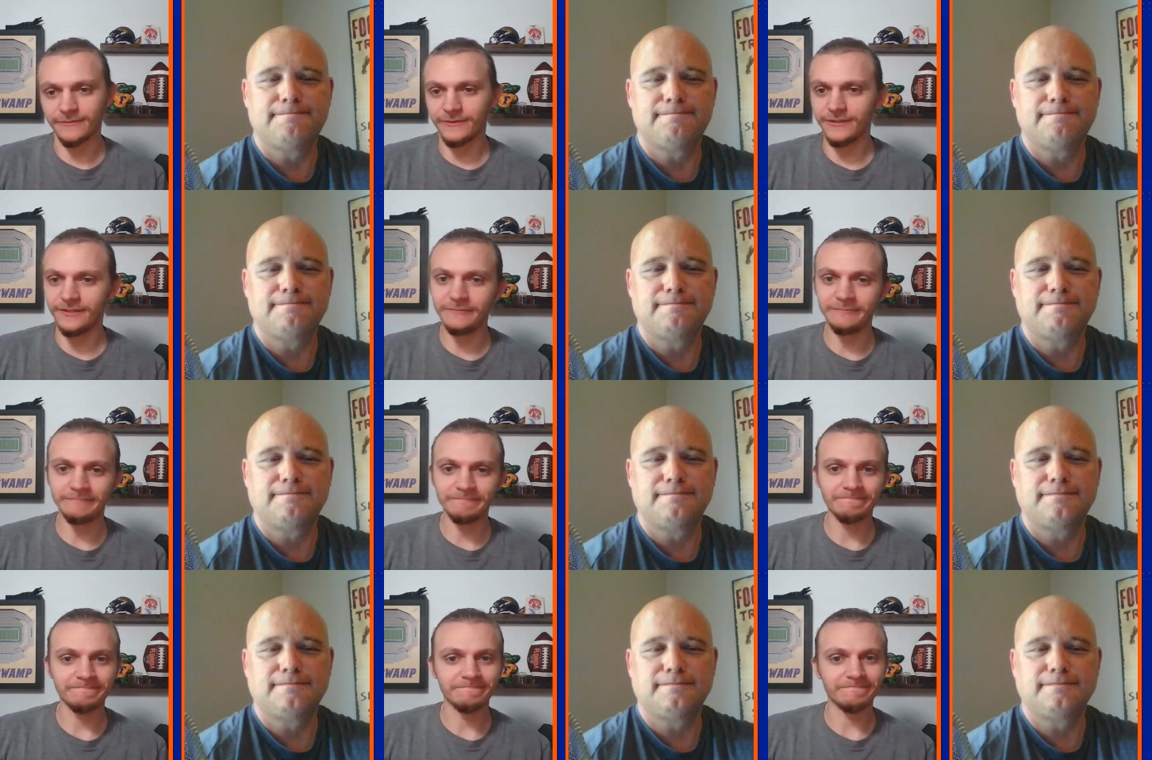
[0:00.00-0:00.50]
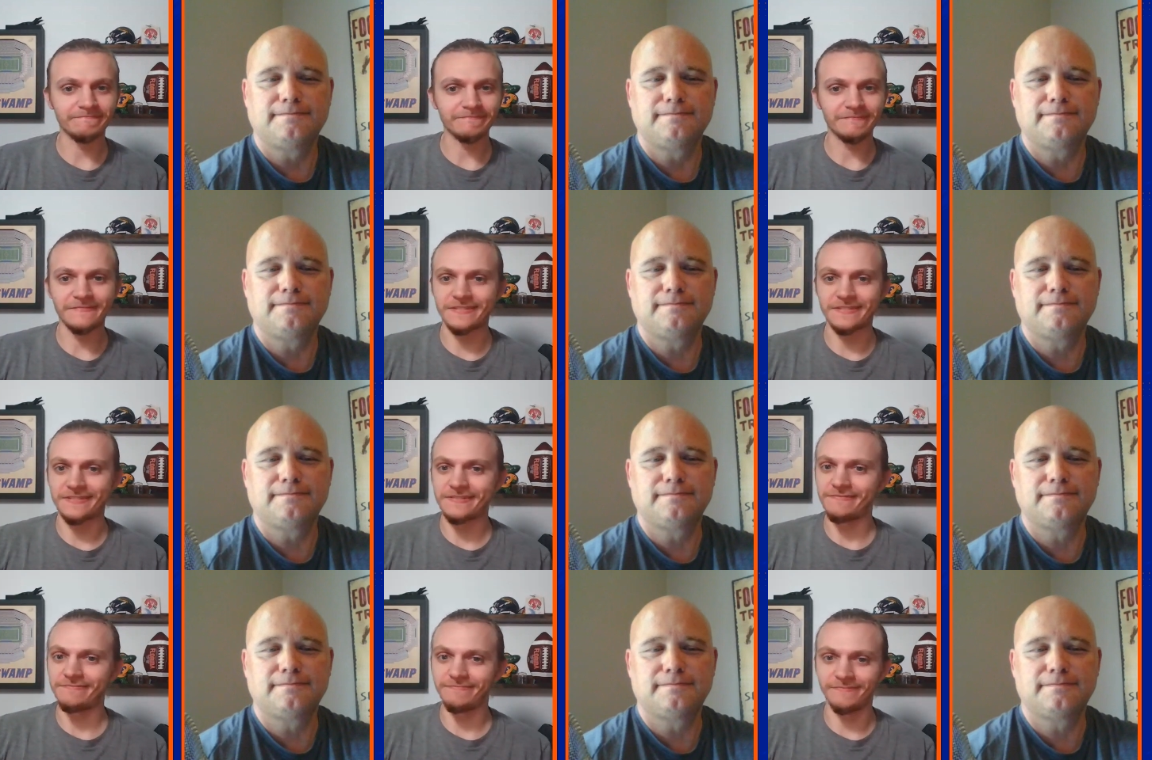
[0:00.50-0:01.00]
Speaker 1: well,
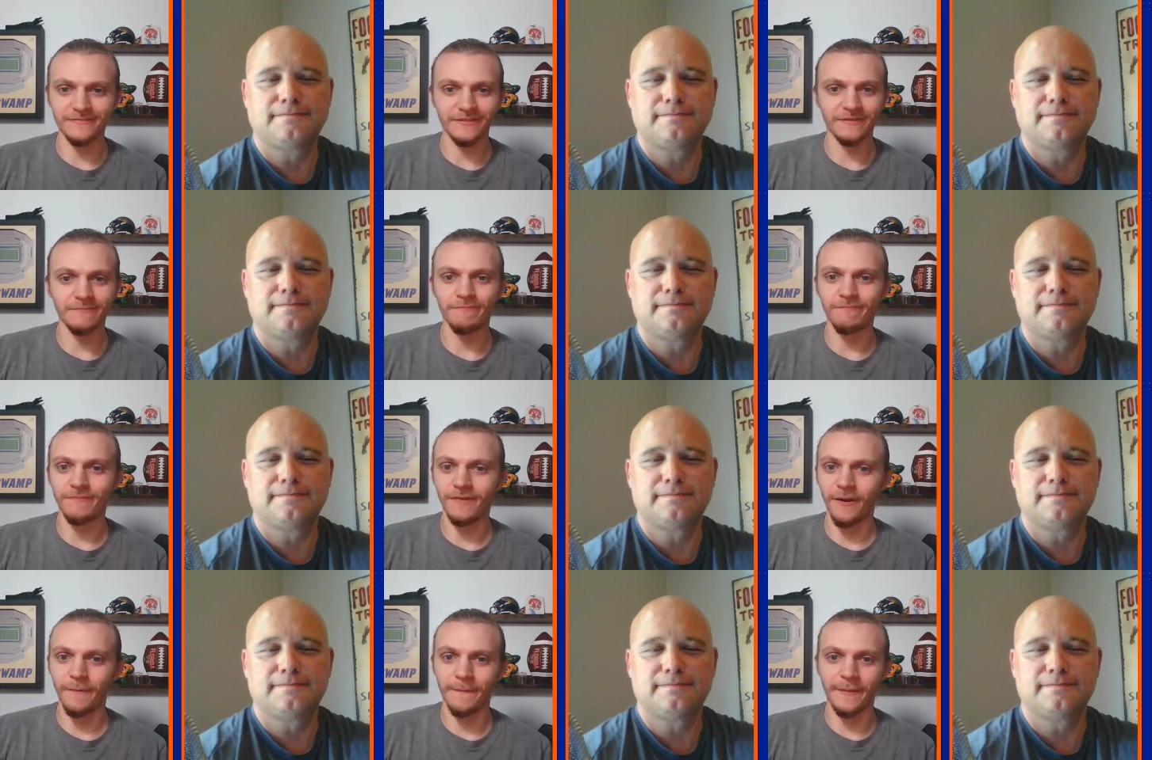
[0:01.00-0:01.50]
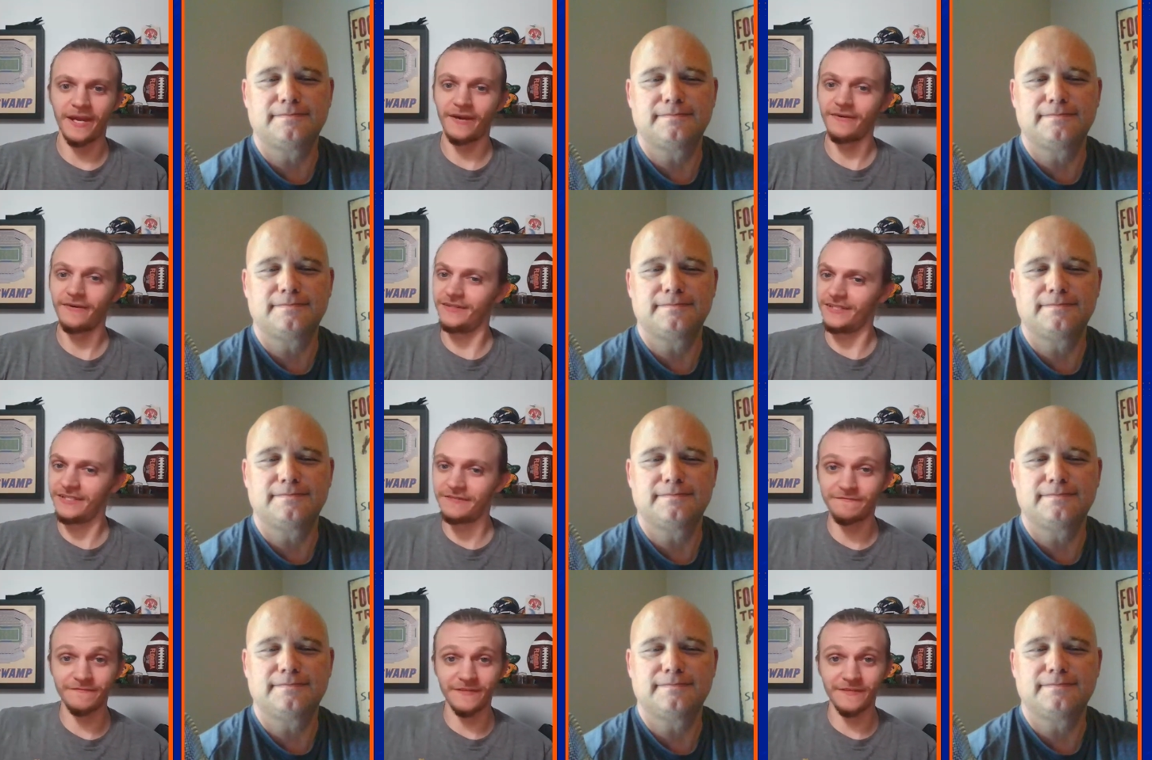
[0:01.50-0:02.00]

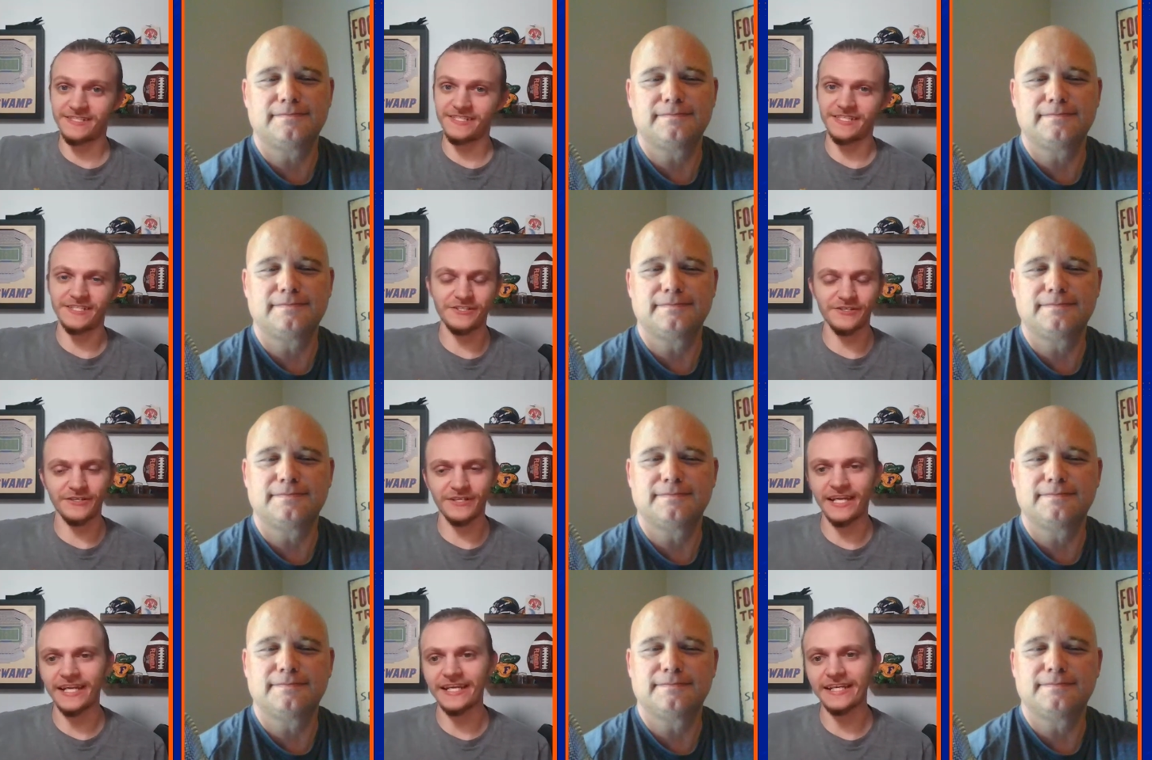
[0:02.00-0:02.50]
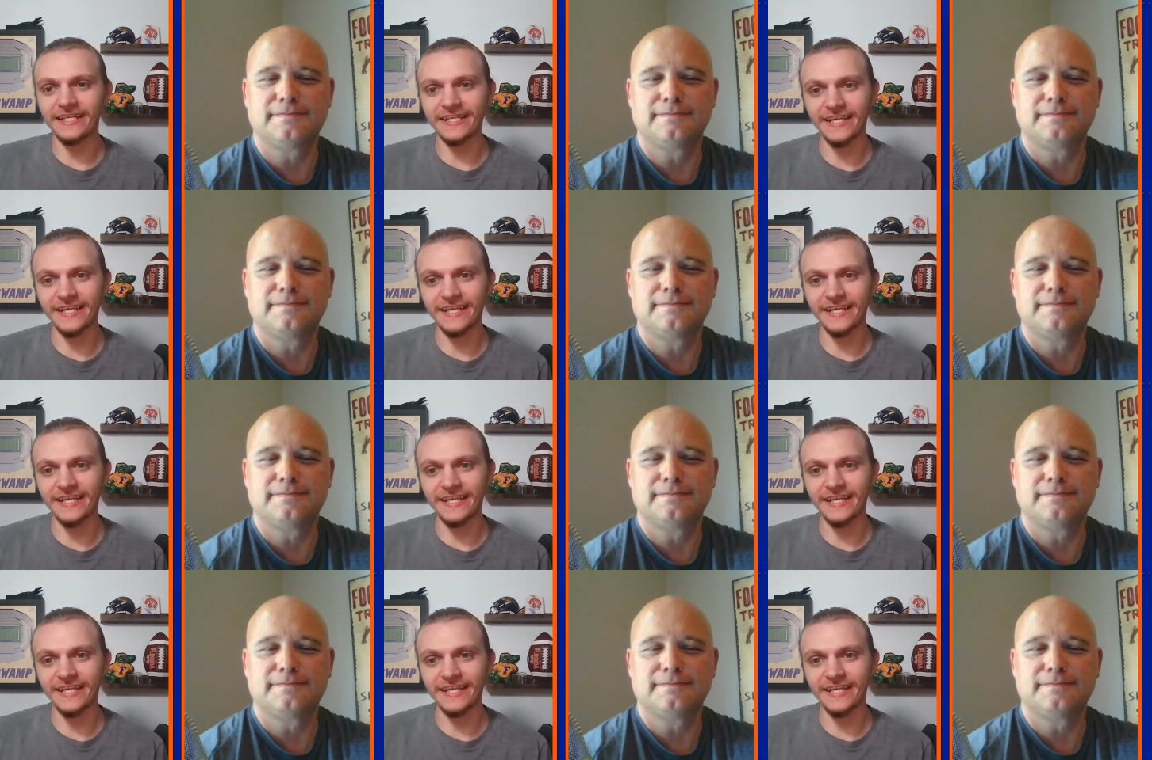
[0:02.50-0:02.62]
apparently visits are getting